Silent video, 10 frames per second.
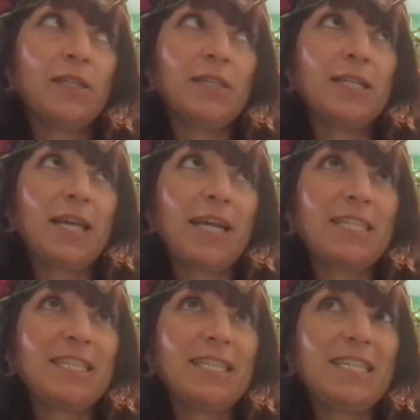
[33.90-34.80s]

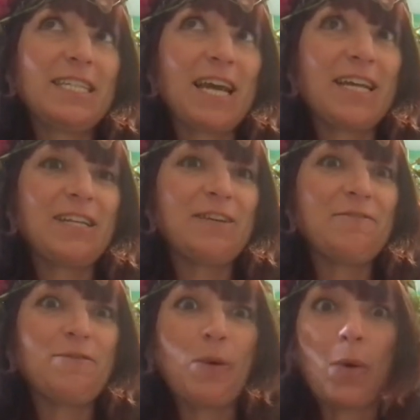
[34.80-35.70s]

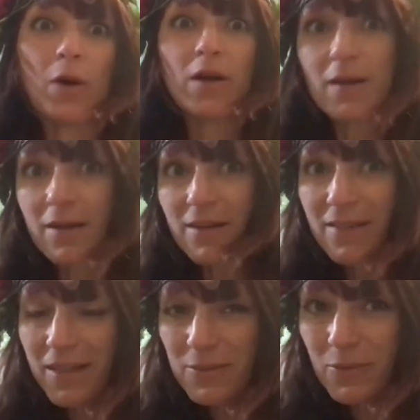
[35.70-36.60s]
1994,
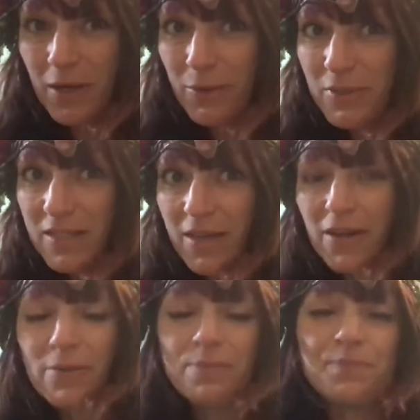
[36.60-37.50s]
that's when I was
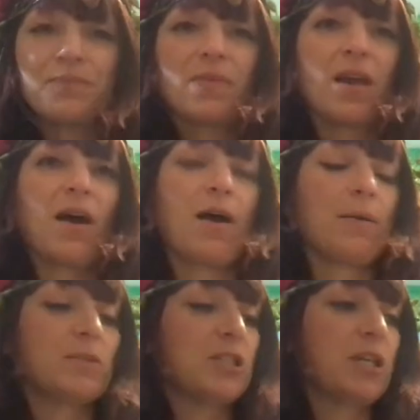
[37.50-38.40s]
there,
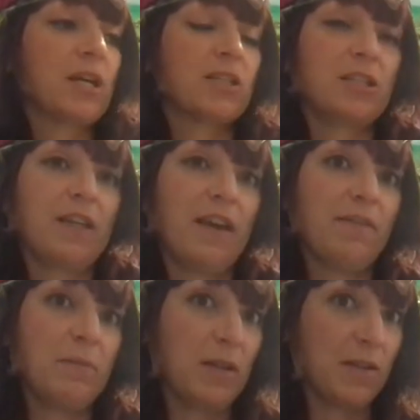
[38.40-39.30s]
she actually gave
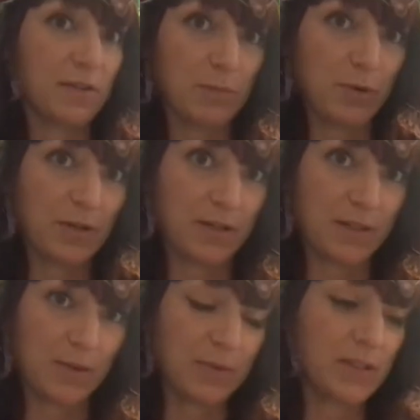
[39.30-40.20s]
me this book because
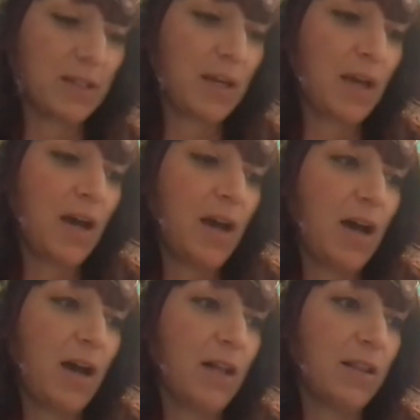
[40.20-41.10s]
I was
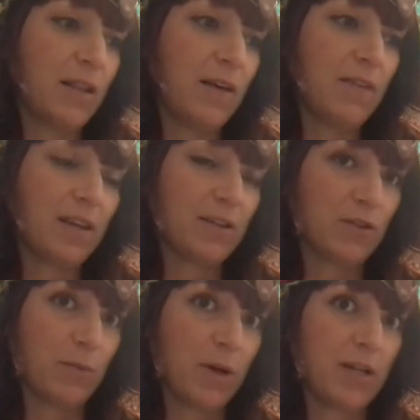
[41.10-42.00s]
loving it so
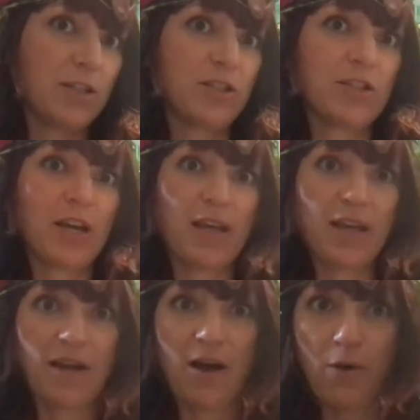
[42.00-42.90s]
much, checking it
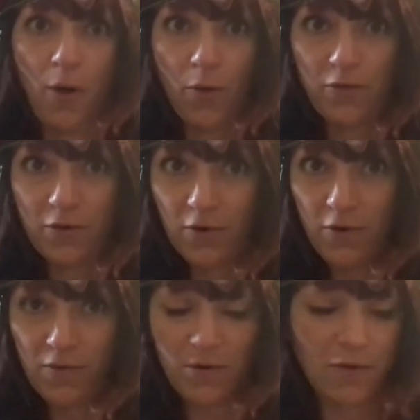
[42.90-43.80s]
out over and
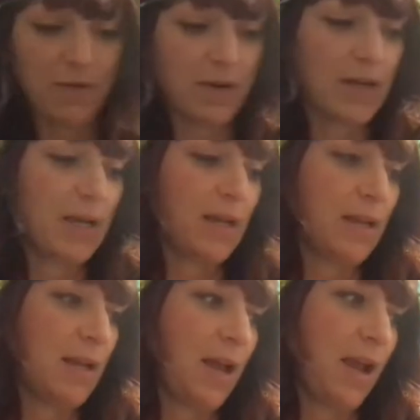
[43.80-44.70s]
over and over
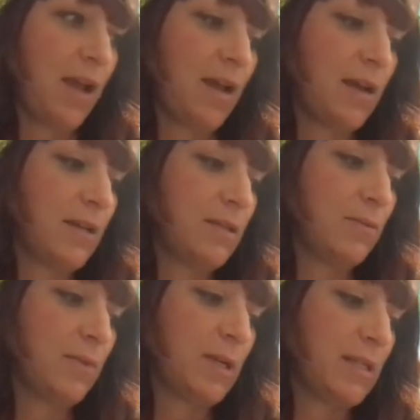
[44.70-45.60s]
again, and
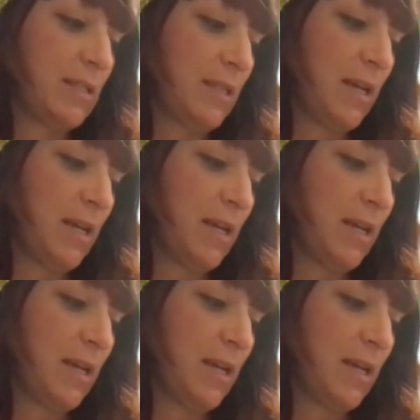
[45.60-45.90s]
was